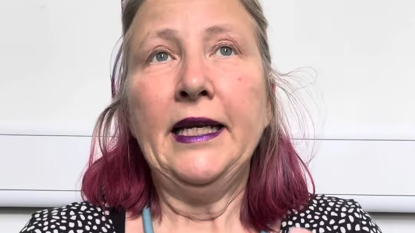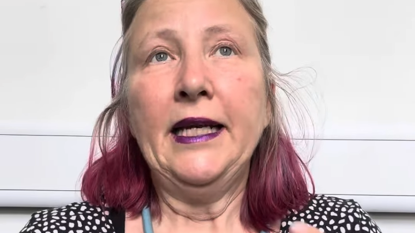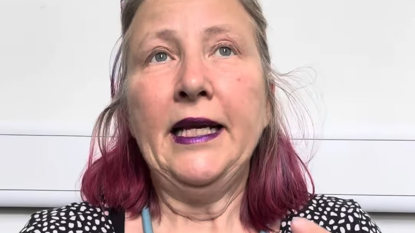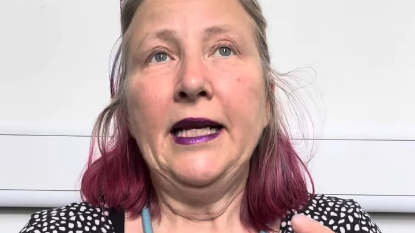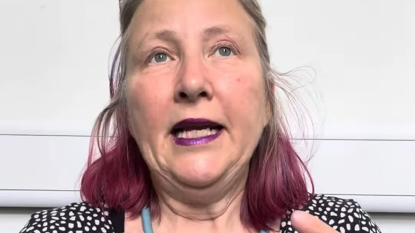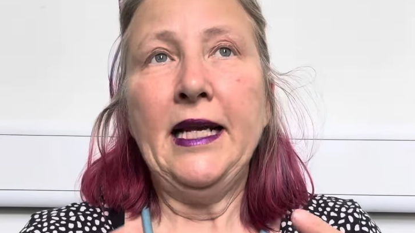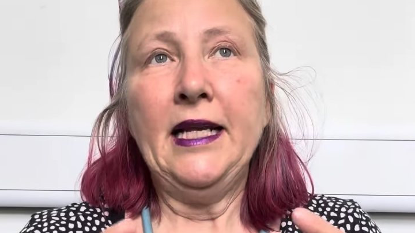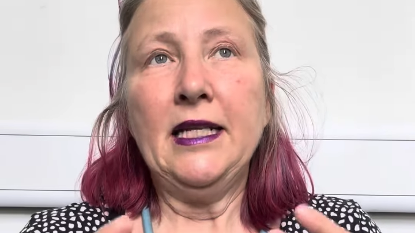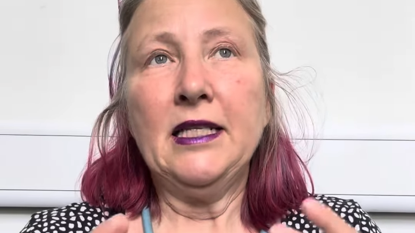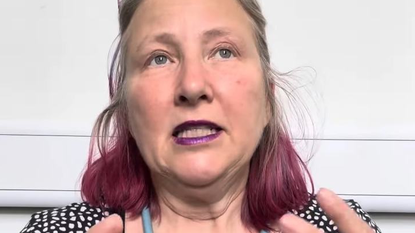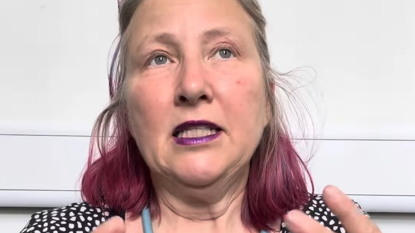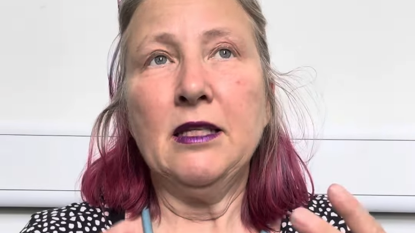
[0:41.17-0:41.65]

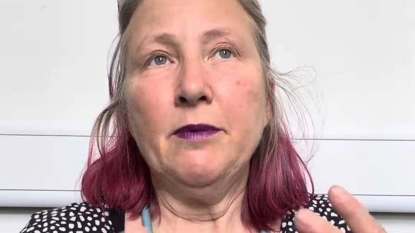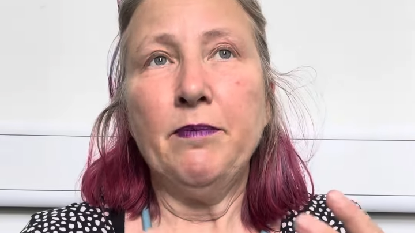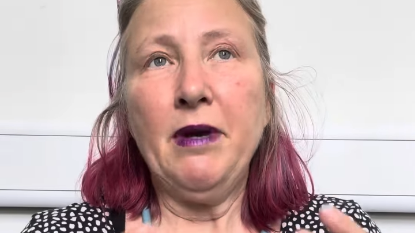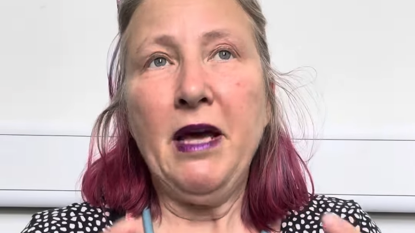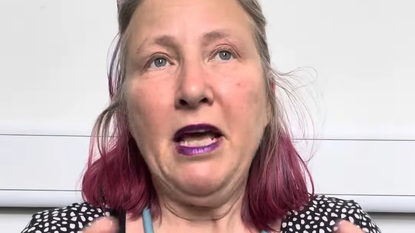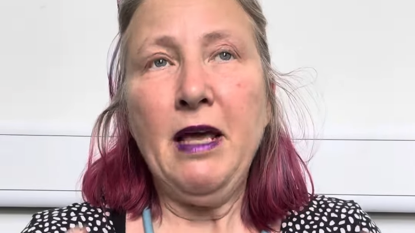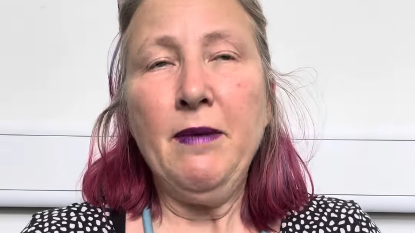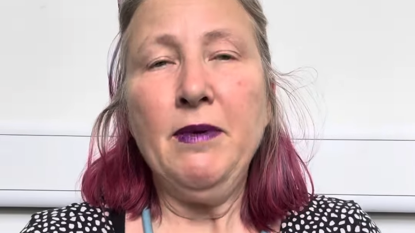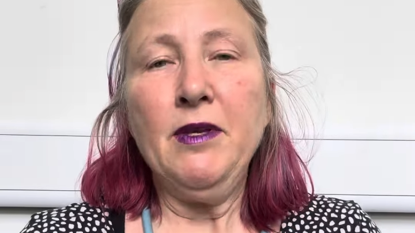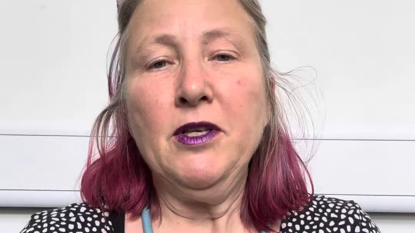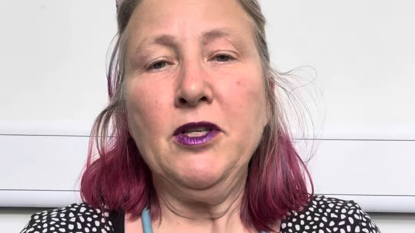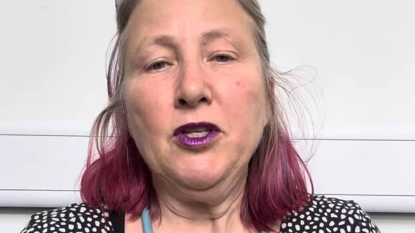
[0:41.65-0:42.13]
It's the
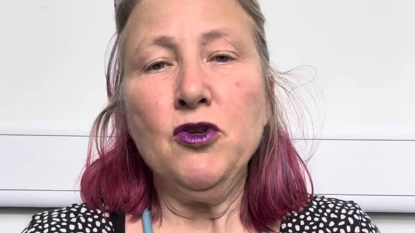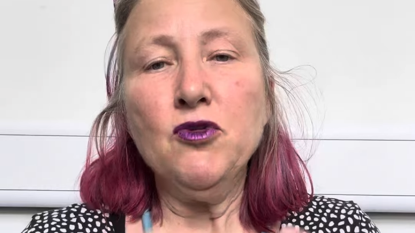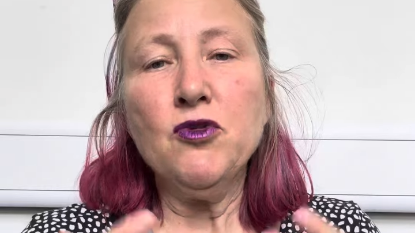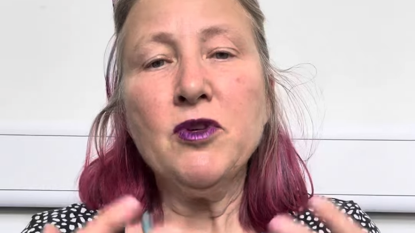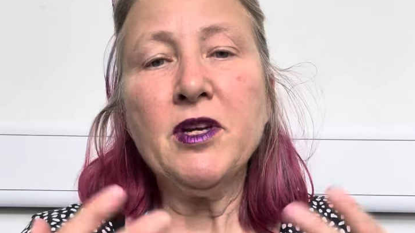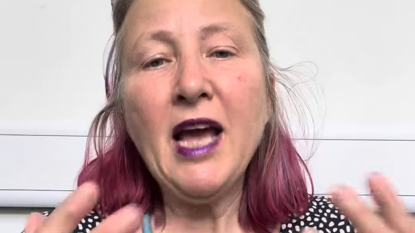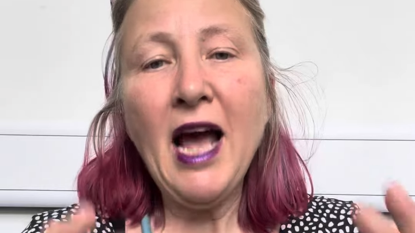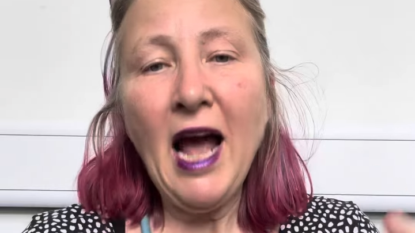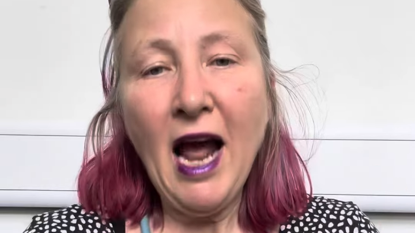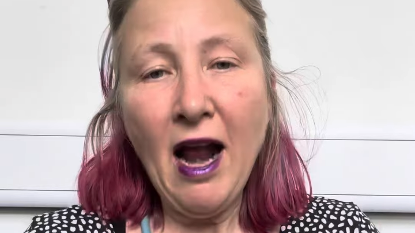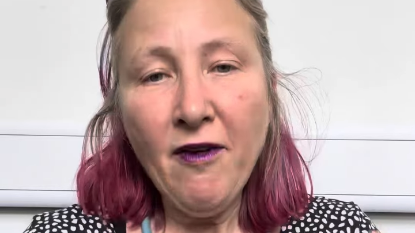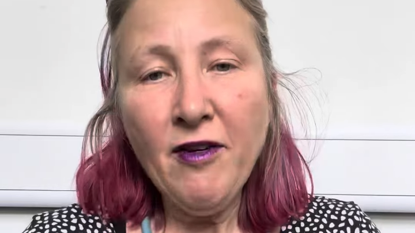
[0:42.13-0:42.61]
babies who
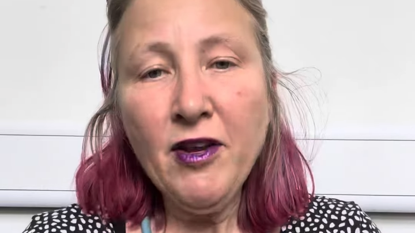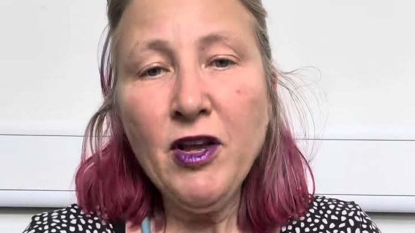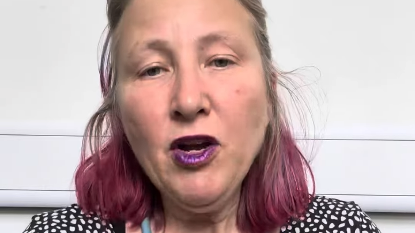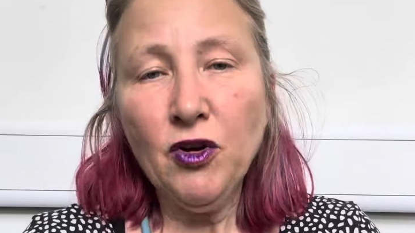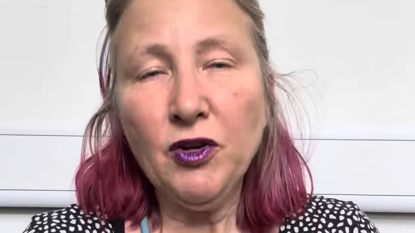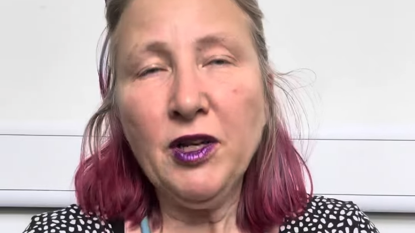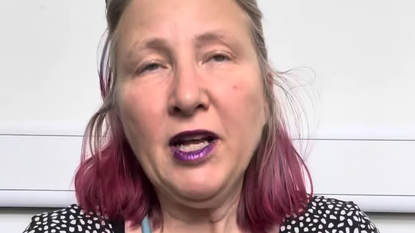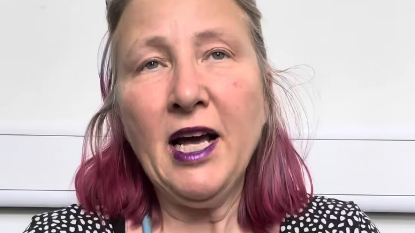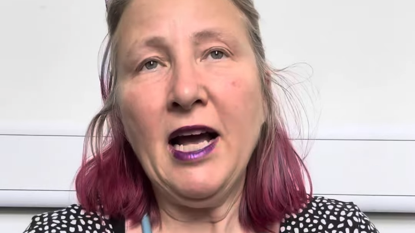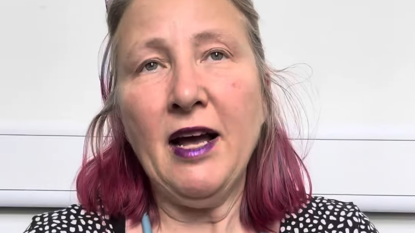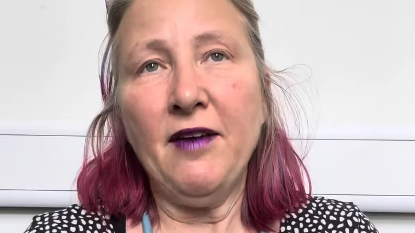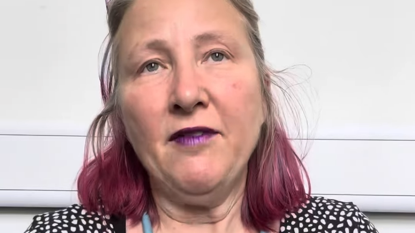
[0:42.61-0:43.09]
carry
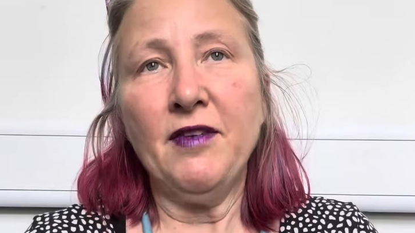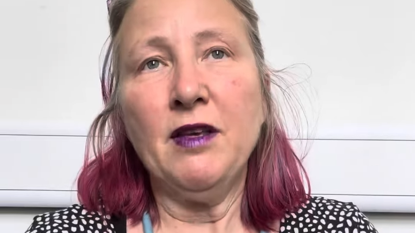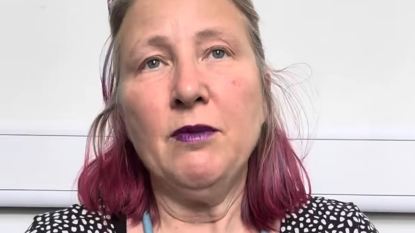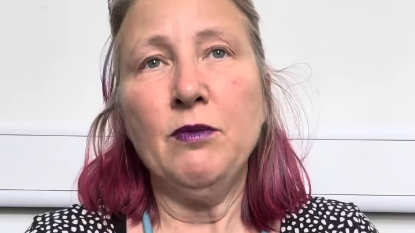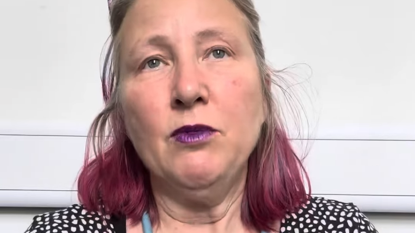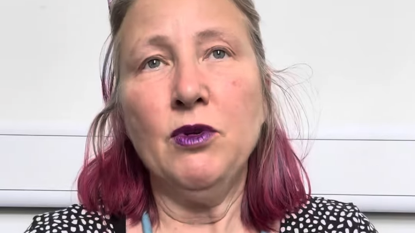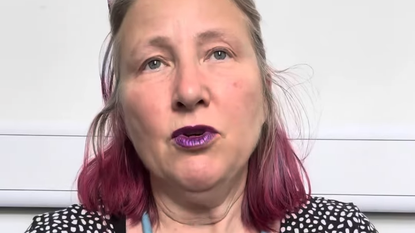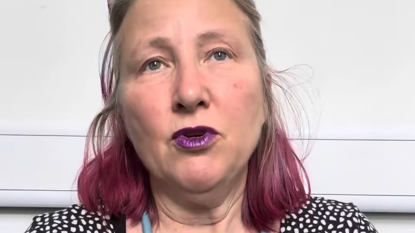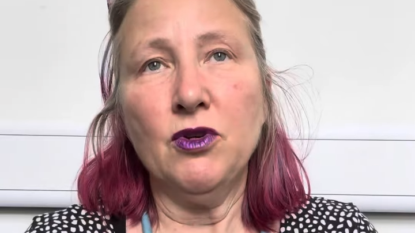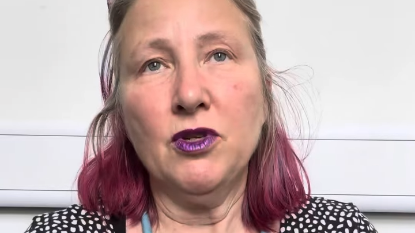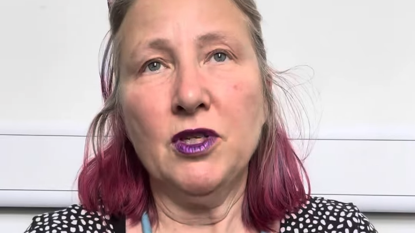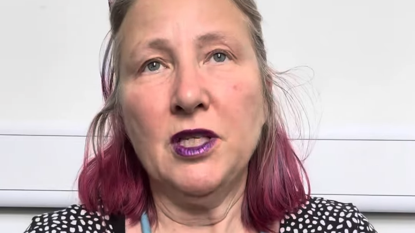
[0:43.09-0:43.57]
on having
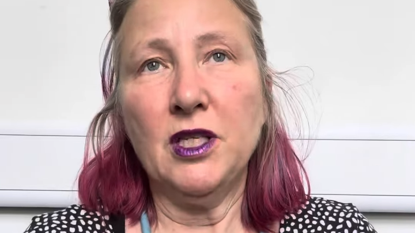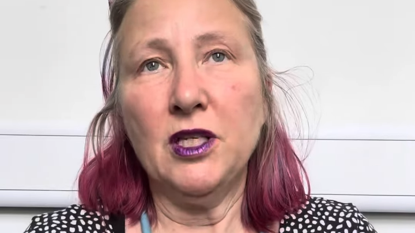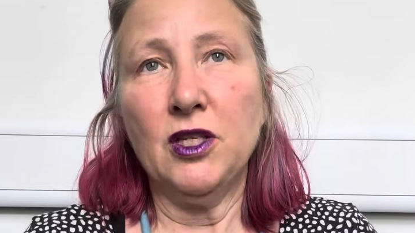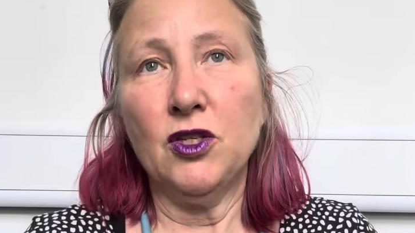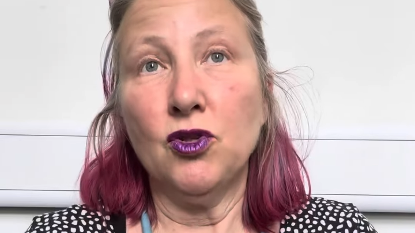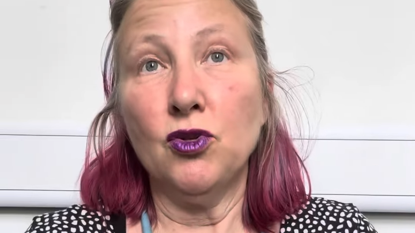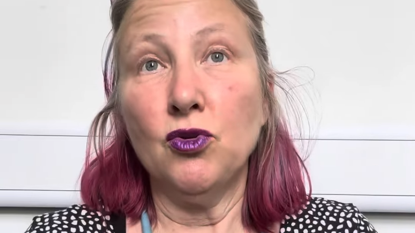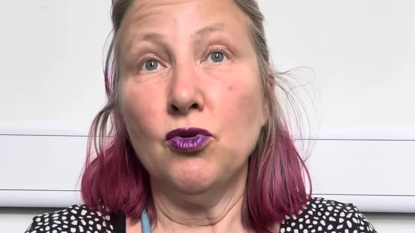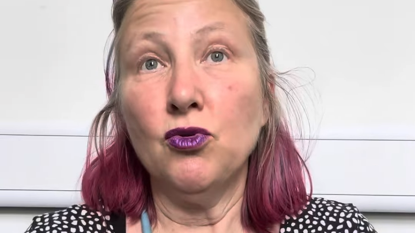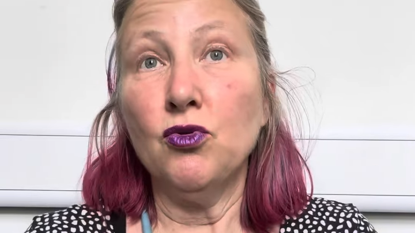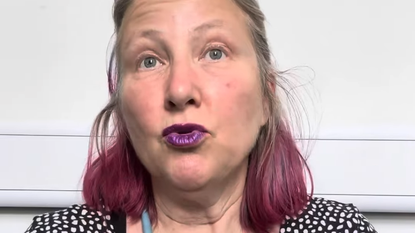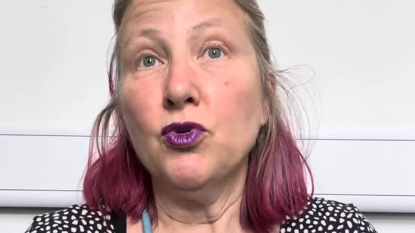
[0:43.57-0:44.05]
mucousy
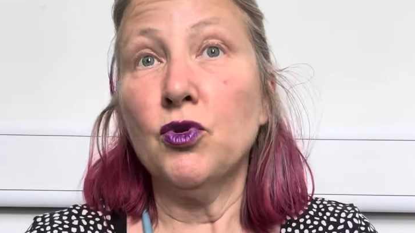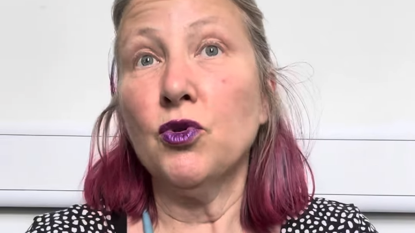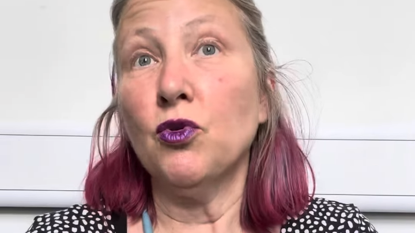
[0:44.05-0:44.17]
stools